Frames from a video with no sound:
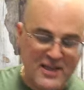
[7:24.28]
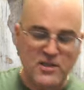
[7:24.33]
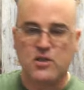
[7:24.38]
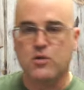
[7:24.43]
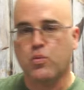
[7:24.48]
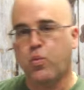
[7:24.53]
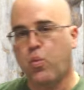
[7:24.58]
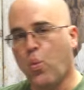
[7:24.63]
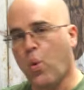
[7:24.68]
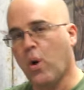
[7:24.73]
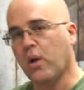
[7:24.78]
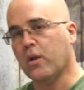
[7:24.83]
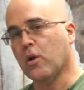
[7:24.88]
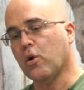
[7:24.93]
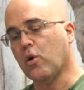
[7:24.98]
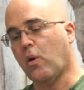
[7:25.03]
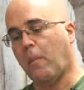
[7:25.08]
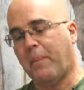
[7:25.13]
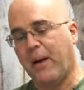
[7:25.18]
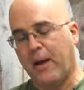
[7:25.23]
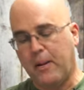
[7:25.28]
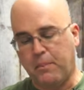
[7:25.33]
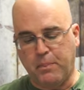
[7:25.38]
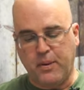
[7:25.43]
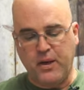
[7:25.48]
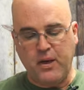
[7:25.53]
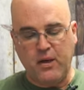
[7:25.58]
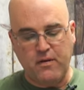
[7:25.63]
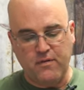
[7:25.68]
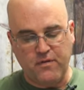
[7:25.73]
So that's one little
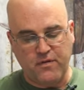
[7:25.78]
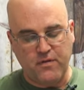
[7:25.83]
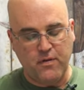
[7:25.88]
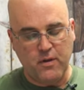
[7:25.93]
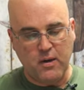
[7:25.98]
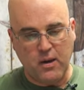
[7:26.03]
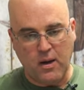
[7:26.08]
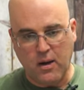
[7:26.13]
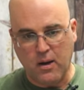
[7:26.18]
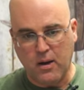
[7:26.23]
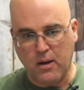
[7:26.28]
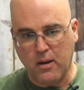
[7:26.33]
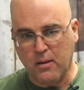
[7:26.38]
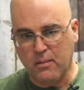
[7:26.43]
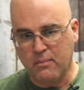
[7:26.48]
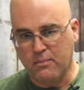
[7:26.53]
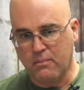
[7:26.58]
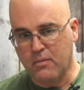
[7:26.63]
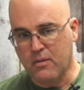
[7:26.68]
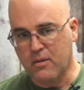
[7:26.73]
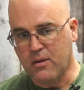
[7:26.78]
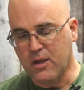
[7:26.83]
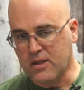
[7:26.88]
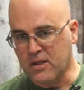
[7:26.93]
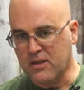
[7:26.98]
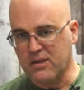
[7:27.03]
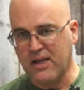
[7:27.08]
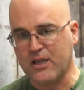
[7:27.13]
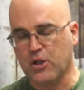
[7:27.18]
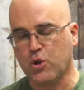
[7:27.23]
pet peeve. Uh,
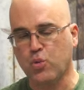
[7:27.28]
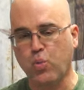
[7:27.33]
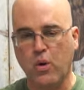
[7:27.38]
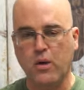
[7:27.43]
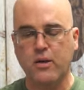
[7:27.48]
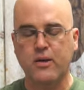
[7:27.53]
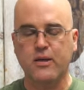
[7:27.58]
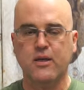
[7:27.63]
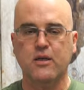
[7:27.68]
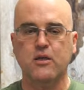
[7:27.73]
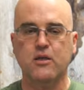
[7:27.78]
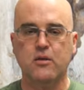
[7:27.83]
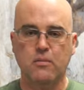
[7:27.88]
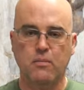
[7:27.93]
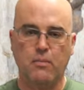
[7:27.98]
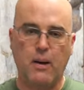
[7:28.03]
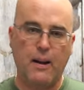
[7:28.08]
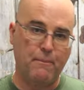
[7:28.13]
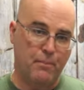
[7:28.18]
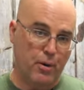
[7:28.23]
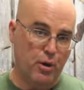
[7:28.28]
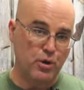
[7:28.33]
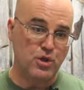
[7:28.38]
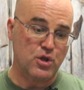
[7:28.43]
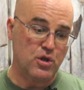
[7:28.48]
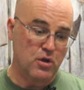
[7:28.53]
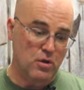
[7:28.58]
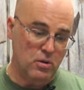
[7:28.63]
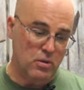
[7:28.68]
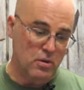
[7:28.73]
this next one is my
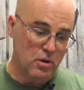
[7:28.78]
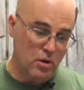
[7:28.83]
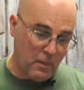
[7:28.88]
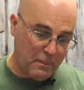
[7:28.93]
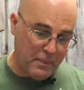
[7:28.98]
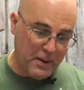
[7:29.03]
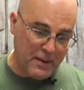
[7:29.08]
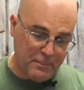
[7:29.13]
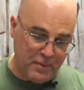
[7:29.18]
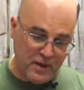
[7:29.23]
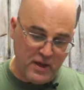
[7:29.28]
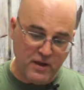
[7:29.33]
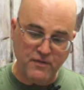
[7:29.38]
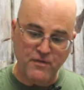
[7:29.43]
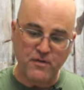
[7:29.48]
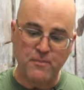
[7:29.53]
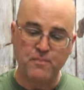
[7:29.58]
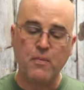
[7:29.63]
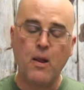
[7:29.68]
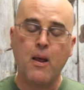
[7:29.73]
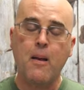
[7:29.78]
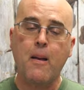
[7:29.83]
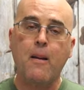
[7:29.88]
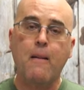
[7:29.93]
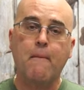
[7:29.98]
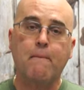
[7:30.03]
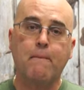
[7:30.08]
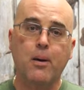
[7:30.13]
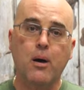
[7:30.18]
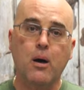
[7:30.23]
personal little pet peeve,
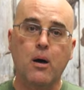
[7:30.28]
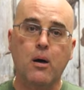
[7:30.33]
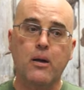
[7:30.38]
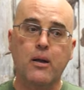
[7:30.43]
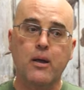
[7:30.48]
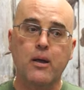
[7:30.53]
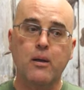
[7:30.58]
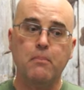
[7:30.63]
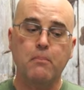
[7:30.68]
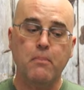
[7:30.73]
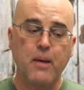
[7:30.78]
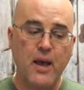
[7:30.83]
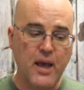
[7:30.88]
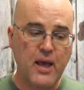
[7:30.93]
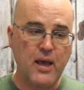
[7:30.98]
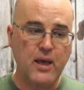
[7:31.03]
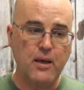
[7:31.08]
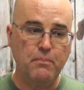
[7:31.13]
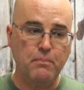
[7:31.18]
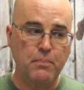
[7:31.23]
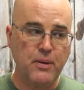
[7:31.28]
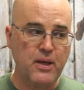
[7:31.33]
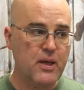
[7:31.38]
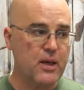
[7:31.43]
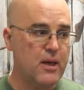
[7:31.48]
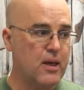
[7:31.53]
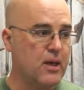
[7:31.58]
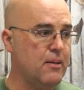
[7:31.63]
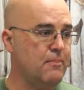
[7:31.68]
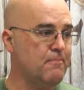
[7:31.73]
but it may
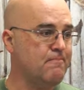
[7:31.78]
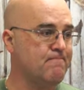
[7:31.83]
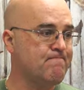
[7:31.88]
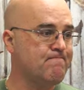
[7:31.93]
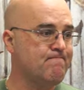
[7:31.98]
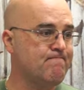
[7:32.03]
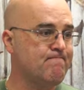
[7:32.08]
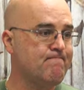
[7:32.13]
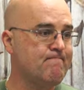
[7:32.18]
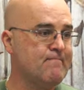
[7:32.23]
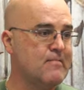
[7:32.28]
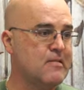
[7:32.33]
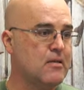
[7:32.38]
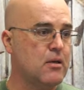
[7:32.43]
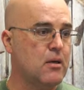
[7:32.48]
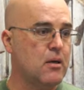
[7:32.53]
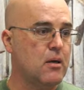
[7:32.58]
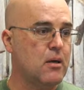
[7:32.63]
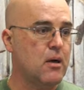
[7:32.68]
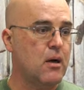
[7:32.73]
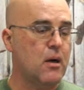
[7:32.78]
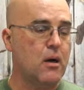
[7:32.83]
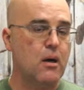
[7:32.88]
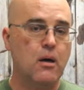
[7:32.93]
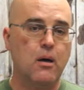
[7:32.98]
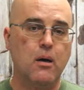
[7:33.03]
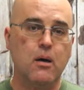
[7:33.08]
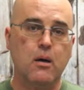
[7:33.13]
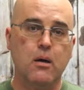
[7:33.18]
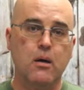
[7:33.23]
be
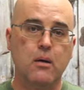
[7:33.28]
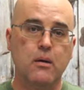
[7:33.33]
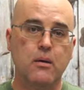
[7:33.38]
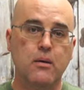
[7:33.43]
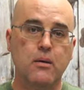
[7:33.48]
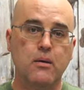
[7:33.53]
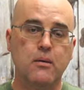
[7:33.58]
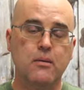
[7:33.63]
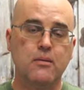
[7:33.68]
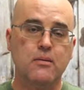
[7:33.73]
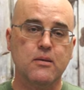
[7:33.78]
uh,